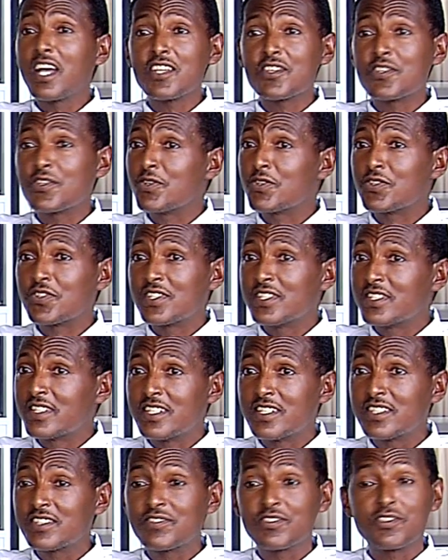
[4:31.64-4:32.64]
has used
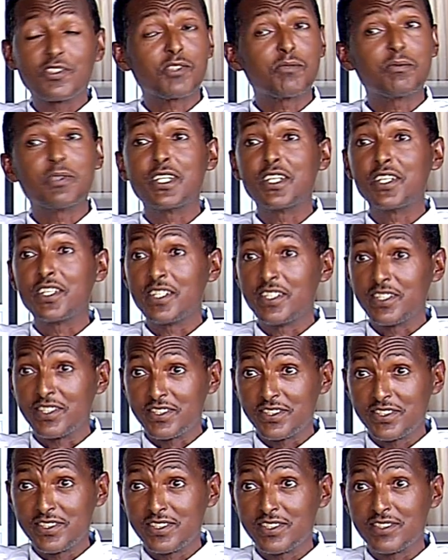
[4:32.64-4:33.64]
this for many
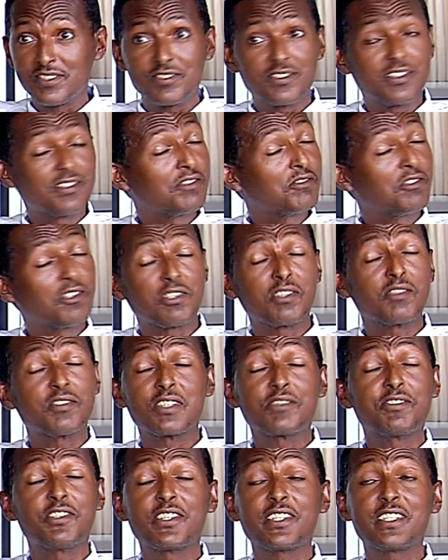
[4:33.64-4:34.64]
years, for over
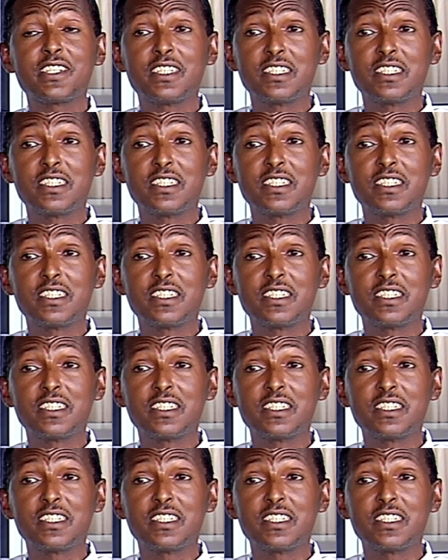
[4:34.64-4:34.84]
40